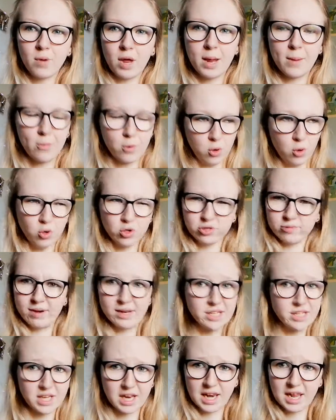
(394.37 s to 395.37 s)
people
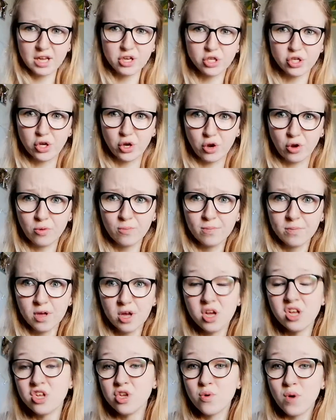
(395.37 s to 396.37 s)
automatically assume
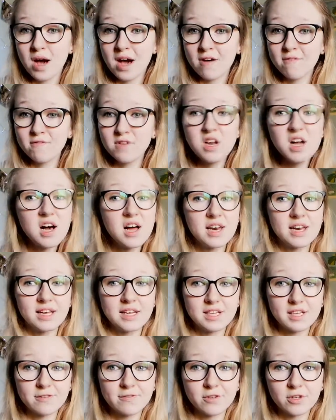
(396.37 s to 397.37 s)
you have
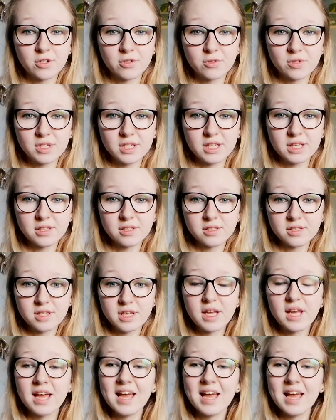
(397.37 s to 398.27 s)
learning difficulties.